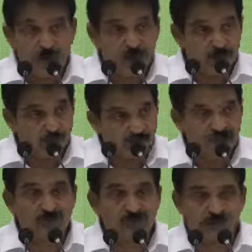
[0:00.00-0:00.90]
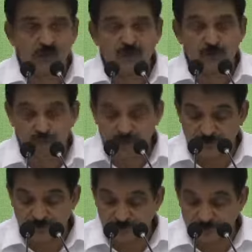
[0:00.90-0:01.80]
we passed three
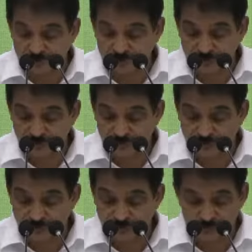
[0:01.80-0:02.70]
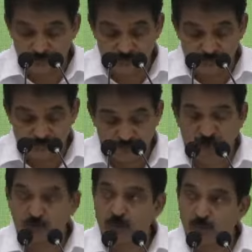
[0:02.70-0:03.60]
resolutions,
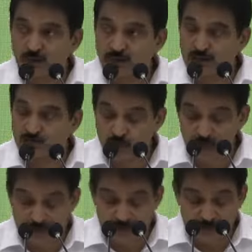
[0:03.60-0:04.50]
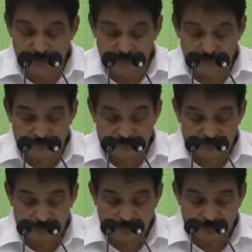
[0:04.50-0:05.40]
one on the political situation,
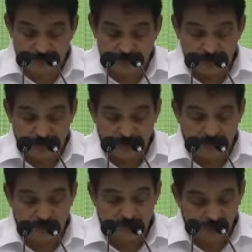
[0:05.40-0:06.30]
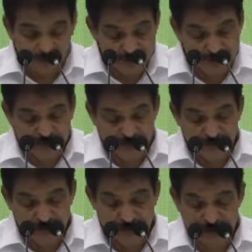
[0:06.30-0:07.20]
on inflation,
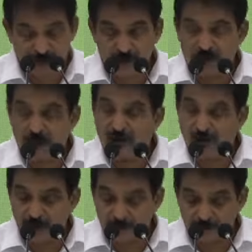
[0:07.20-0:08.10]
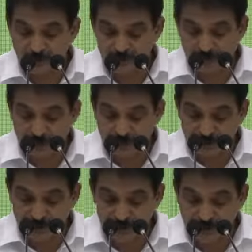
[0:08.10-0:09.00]
and on
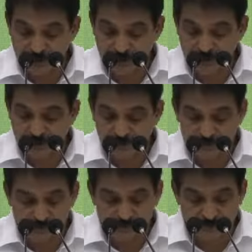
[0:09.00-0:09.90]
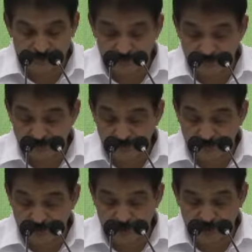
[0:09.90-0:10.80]
acute agrarian distress
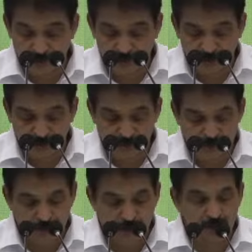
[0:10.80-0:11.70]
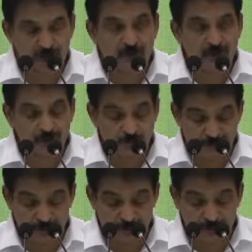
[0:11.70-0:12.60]
and diabolical attack
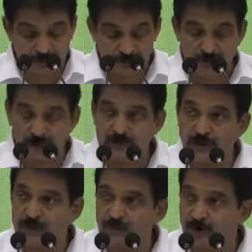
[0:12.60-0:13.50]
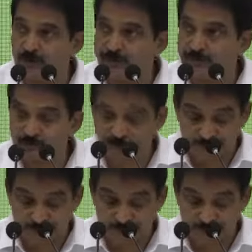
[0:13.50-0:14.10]
on the India's farmers.